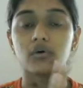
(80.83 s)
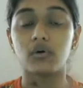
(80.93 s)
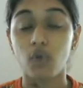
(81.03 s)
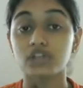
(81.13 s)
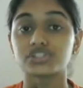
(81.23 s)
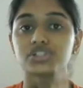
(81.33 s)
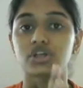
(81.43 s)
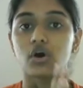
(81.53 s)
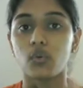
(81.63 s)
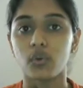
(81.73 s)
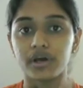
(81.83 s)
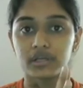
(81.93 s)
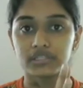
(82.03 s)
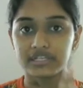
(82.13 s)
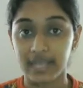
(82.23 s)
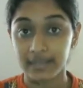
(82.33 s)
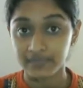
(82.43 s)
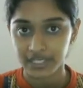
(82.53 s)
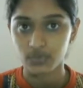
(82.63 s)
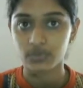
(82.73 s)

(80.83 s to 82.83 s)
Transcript: watch over the time that you